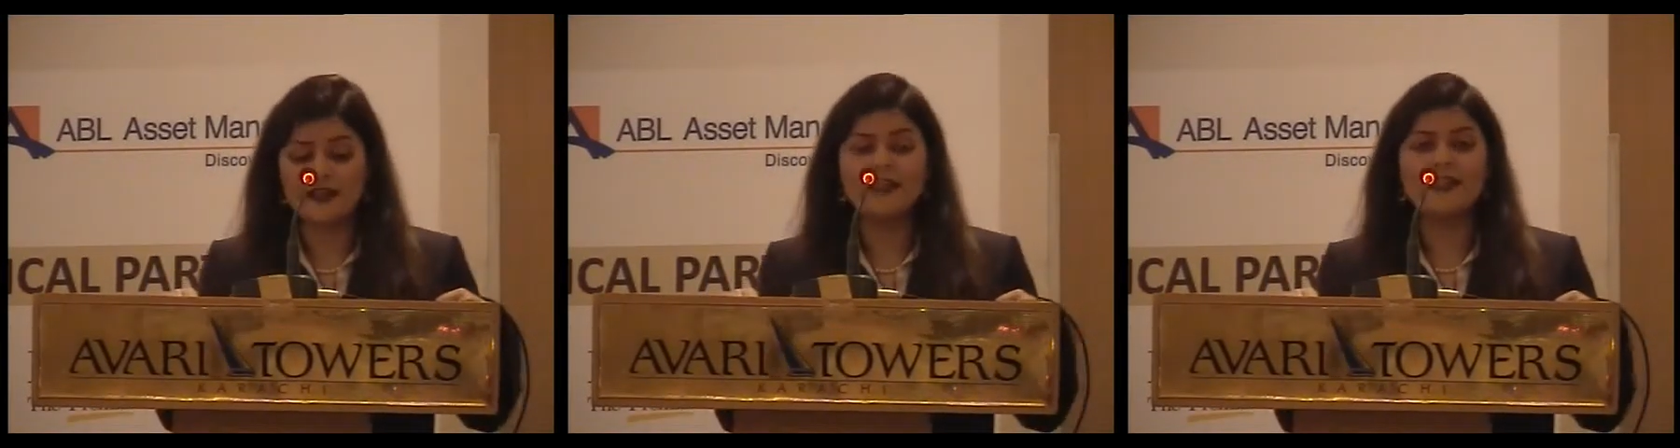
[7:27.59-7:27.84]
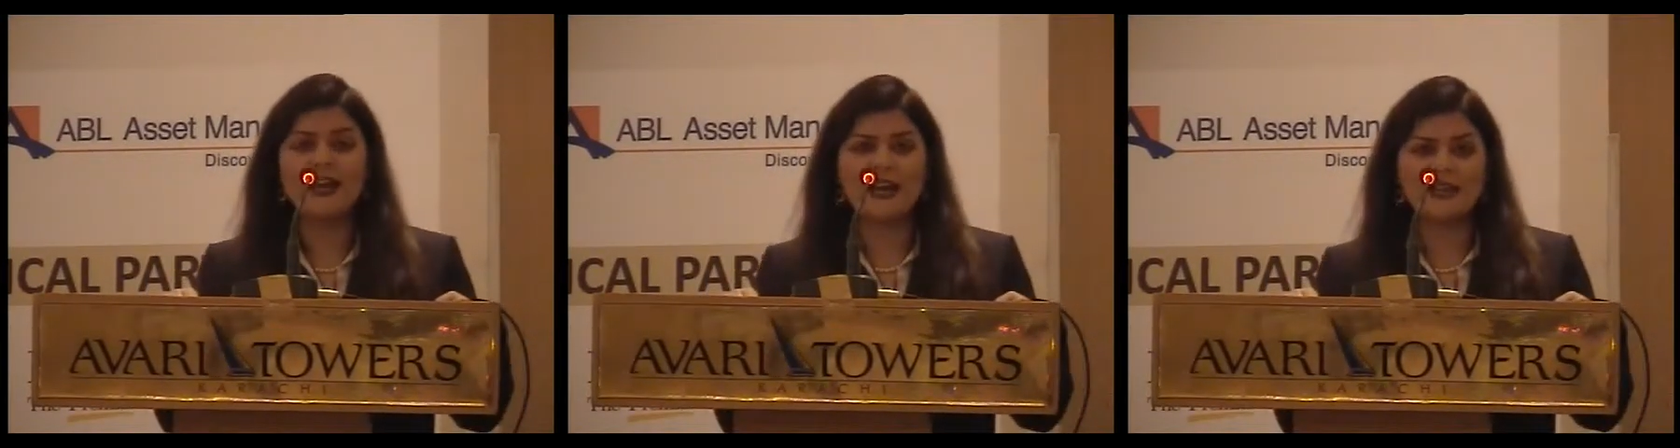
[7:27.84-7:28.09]
in
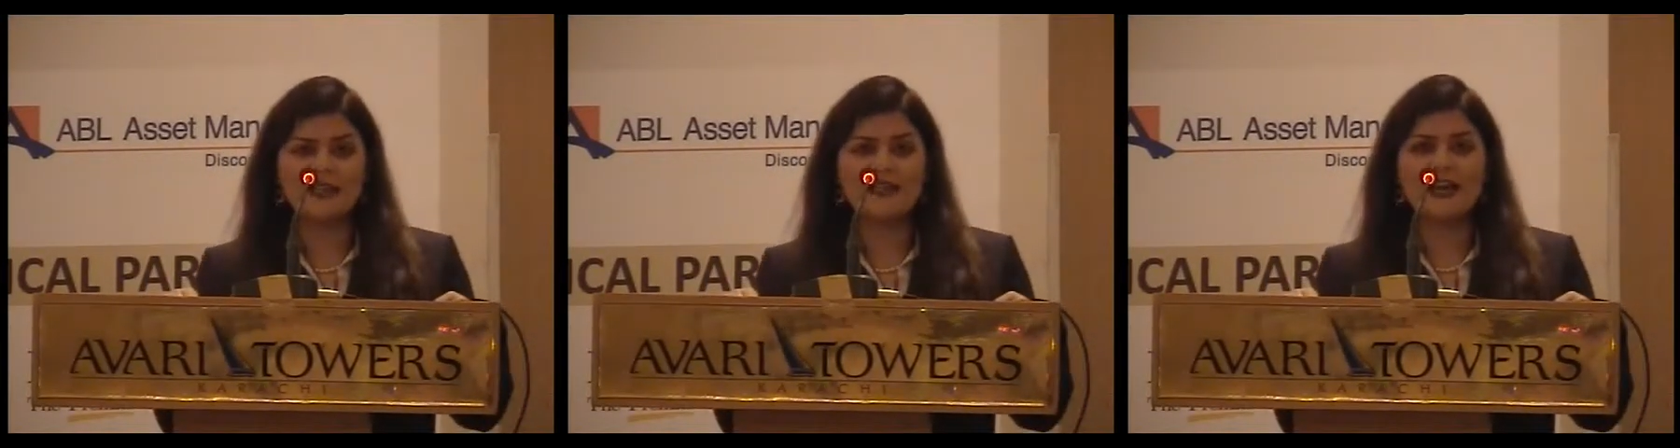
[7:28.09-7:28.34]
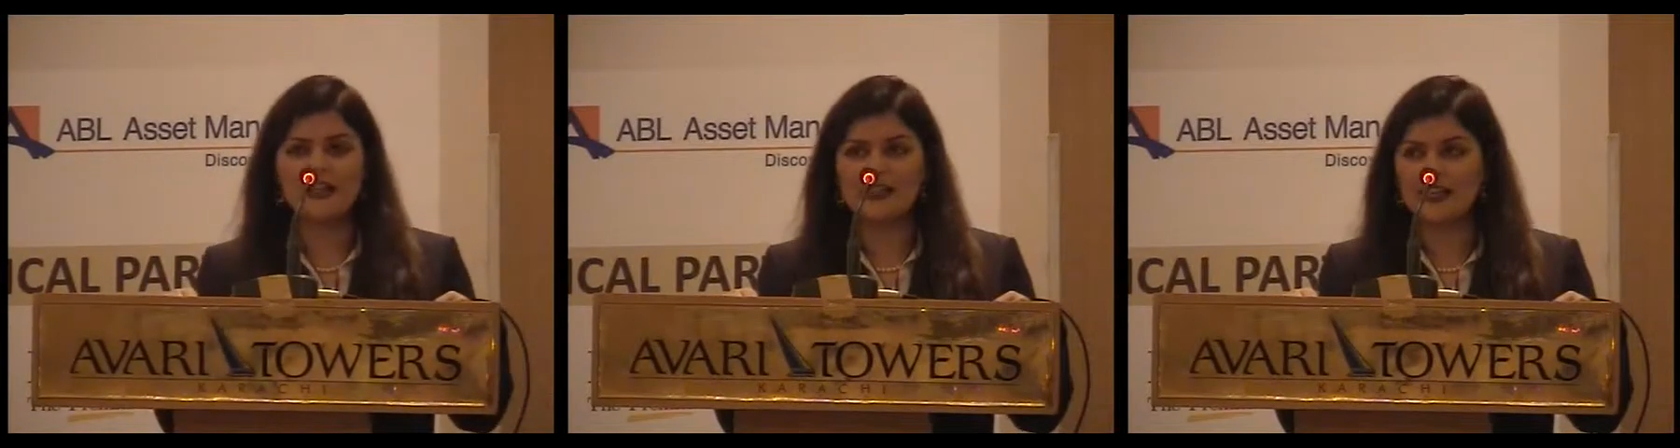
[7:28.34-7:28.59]
the asset
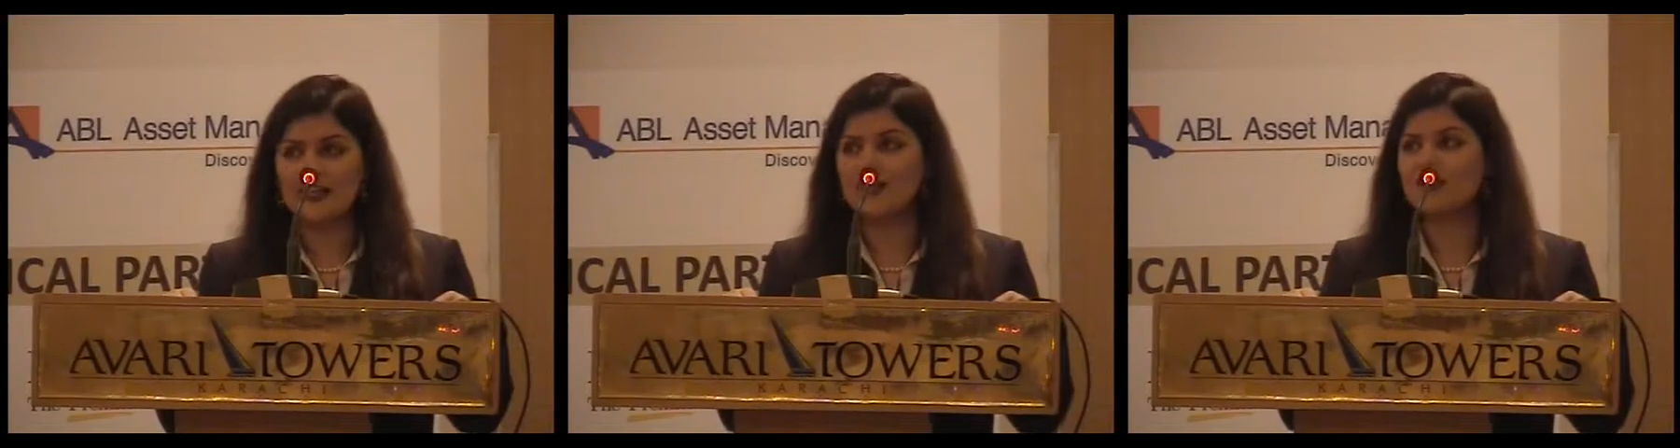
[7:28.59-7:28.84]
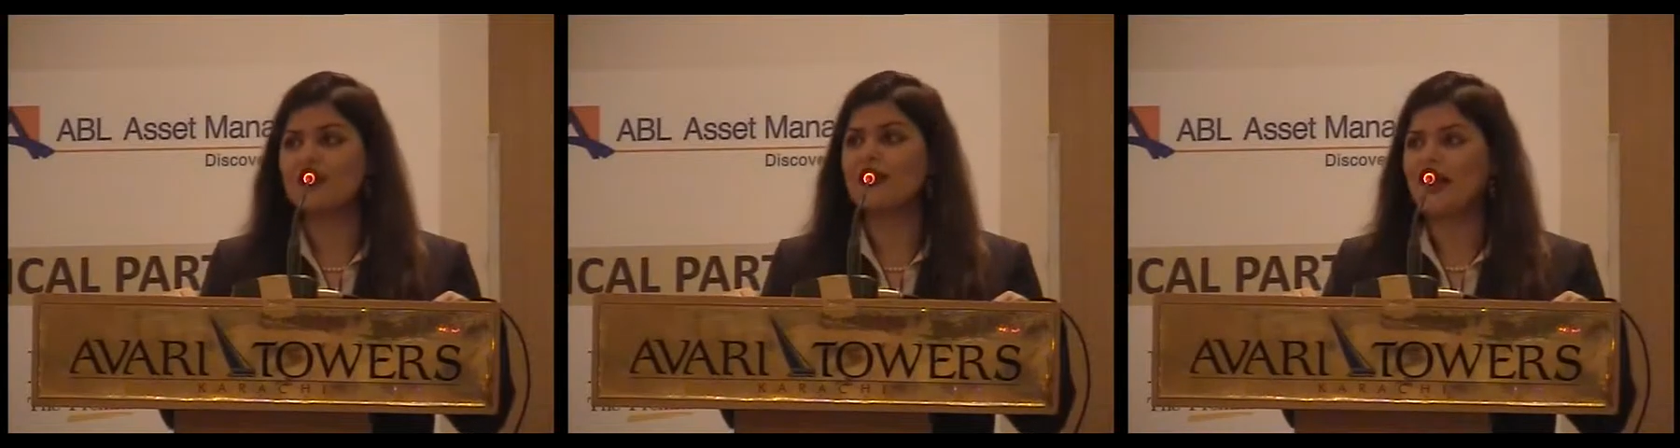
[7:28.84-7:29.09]

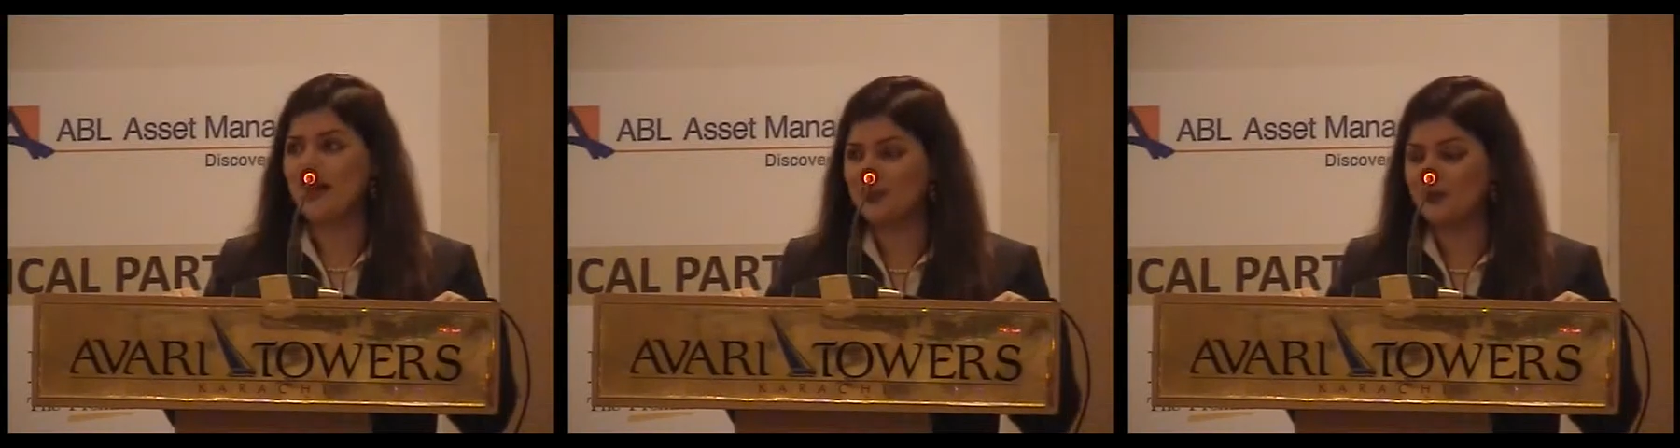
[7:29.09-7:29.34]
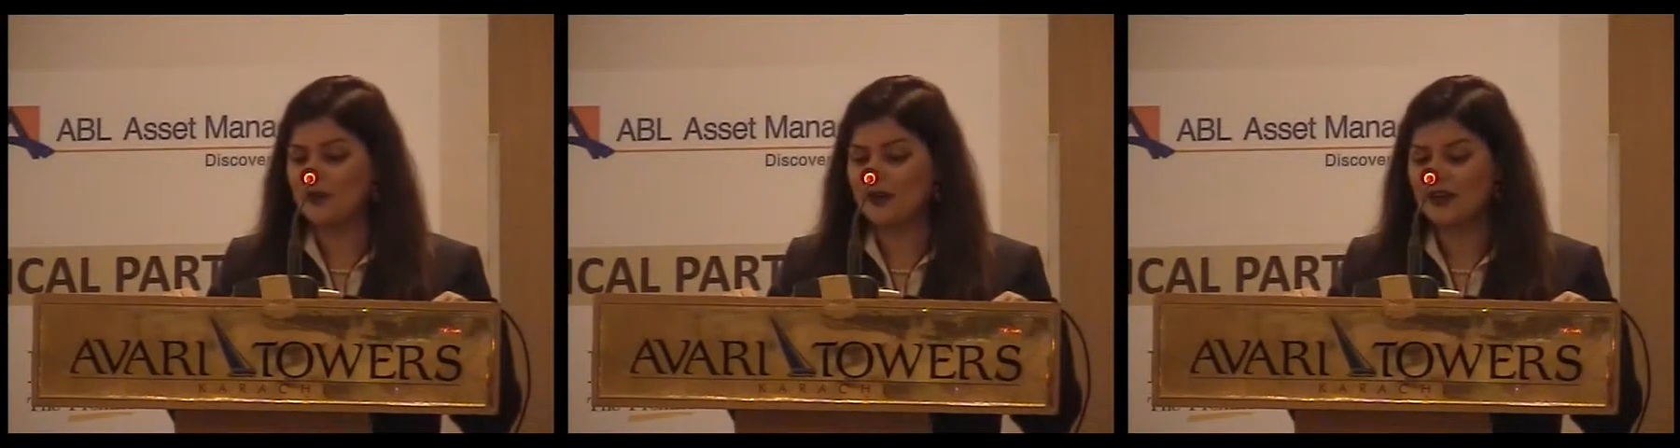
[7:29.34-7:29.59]
allocation
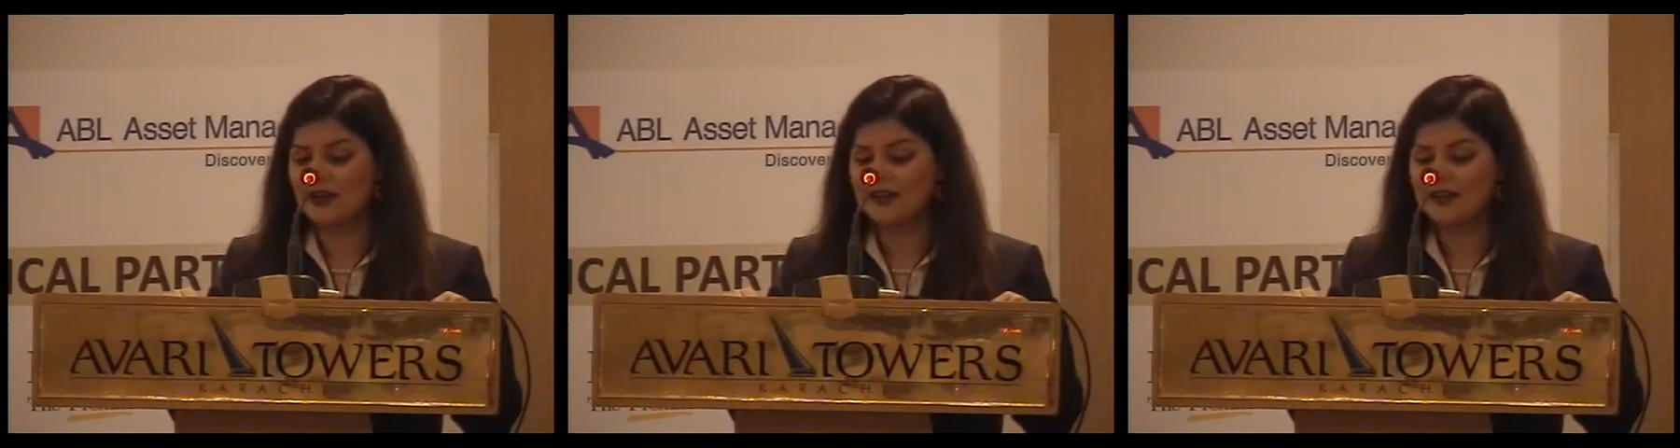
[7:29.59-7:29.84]
category.